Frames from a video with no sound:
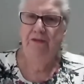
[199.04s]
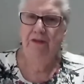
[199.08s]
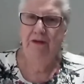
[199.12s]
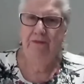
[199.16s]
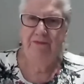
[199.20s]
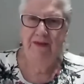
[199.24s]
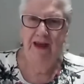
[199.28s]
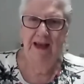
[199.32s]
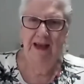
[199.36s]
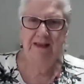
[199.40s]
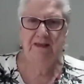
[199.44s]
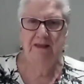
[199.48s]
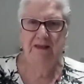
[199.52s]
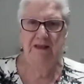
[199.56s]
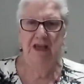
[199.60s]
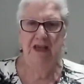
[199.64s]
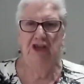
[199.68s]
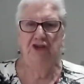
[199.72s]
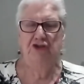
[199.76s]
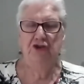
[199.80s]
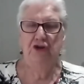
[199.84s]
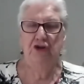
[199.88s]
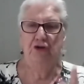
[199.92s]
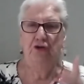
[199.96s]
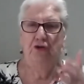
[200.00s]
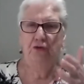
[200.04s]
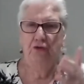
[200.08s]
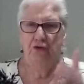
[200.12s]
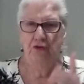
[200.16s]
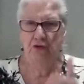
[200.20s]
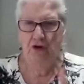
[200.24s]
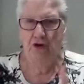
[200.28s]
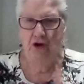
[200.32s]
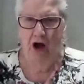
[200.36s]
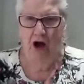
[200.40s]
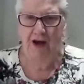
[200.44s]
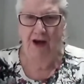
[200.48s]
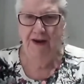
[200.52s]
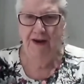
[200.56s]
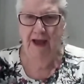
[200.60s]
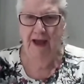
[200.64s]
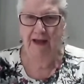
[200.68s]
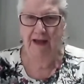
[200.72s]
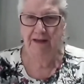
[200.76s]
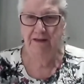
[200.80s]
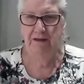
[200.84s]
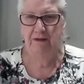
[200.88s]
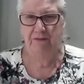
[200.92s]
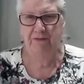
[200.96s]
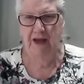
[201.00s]
the vaccination or not
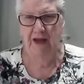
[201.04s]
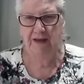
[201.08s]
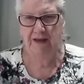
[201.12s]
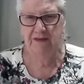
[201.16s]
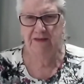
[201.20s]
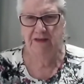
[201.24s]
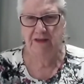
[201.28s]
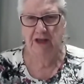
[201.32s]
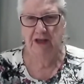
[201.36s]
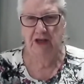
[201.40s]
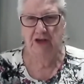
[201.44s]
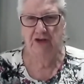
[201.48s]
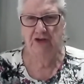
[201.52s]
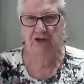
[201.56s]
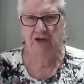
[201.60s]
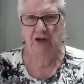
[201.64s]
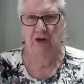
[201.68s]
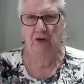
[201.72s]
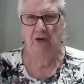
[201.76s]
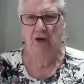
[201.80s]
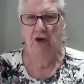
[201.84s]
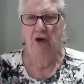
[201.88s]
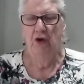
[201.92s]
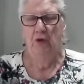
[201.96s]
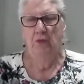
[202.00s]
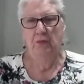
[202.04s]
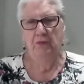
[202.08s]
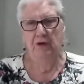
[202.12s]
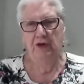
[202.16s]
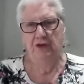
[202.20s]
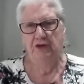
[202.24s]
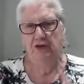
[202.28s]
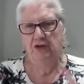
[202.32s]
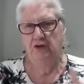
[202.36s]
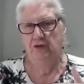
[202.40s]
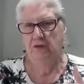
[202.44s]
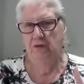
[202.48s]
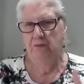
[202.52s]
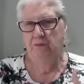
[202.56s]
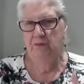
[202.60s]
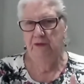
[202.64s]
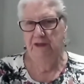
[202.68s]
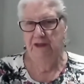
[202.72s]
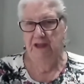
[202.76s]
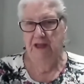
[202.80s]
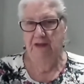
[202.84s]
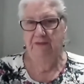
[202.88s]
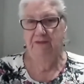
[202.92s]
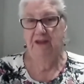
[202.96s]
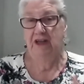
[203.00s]
had the vaccination, whether you
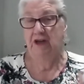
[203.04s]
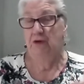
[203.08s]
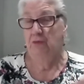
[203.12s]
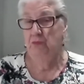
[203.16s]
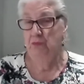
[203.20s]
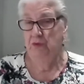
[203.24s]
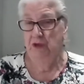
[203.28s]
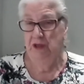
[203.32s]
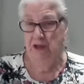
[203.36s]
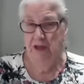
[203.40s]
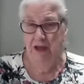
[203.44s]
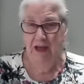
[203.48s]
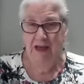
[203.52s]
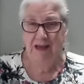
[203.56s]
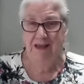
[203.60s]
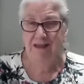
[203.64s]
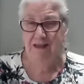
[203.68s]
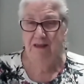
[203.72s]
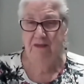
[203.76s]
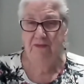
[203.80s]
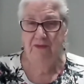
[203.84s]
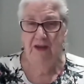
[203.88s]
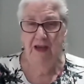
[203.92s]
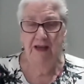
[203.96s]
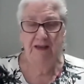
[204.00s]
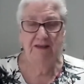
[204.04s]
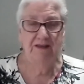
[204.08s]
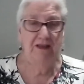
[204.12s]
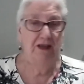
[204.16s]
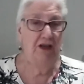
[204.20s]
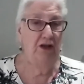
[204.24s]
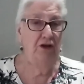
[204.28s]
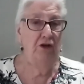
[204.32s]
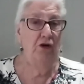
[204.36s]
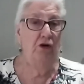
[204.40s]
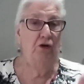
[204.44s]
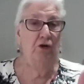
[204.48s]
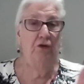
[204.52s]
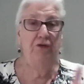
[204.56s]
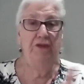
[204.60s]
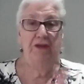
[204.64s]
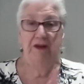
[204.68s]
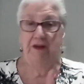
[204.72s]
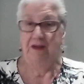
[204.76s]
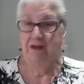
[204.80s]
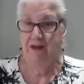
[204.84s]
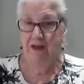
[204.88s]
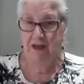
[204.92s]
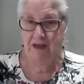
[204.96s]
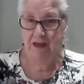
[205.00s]
believe that it really is a vaccine or
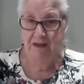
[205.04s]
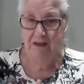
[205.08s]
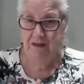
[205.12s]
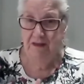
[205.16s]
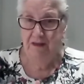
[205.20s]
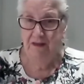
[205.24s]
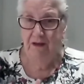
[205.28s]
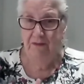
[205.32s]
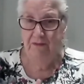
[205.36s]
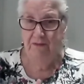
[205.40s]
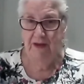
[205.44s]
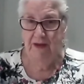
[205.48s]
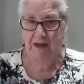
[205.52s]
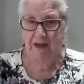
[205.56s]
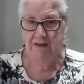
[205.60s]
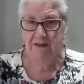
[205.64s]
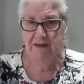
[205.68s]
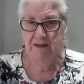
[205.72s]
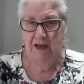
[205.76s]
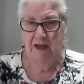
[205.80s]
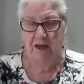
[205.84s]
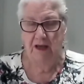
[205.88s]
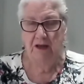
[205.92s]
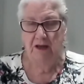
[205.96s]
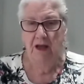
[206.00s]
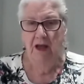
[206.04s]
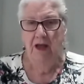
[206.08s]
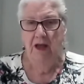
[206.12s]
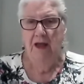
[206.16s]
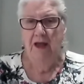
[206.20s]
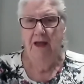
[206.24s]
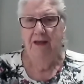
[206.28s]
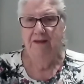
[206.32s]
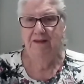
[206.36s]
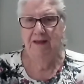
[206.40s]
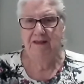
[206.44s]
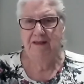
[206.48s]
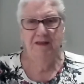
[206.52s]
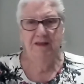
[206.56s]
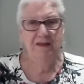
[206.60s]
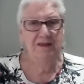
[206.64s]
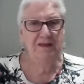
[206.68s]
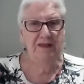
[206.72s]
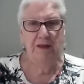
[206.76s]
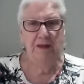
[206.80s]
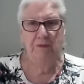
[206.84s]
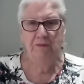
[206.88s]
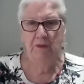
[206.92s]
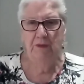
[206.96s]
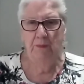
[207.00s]
that it isn't a vaccine, doesn't
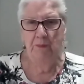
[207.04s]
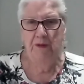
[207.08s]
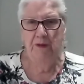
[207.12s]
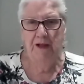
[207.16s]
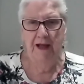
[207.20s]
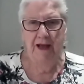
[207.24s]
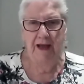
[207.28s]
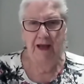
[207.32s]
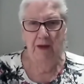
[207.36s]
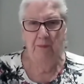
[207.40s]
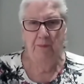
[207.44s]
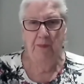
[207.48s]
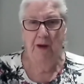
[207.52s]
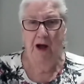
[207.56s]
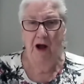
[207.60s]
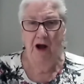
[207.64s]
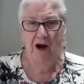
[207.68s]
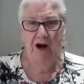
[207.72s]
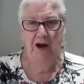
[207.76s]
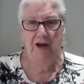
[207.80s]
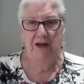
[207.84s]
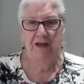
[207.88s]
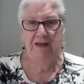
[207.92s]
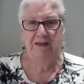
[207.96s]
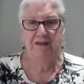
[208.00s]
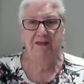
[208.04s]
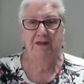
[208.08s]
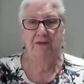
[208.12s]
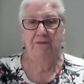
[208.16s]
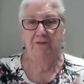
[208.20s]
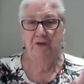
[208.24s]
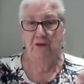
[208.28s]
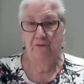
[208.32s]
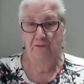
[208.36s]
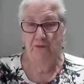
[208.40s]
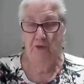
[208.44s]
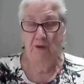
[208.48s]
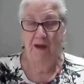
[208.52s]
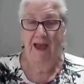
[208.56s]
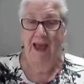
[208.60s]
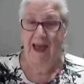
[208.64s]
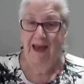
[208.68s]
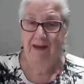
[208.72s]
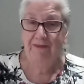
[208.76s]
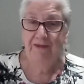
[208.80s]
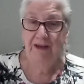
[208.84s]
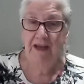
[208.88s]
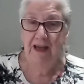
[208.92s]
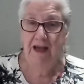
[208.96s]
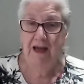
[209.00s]
seem to play a part, is that if you
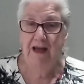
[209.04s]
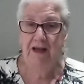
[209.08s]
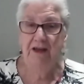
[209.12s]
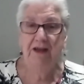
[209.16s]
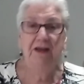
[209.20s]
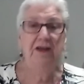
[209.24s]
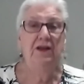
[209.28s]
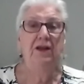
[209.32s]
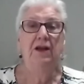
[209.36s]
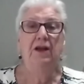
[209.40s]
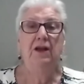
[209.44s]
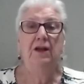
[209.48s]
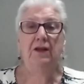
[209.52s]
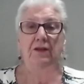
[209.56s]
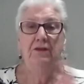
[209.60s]
haven't had it,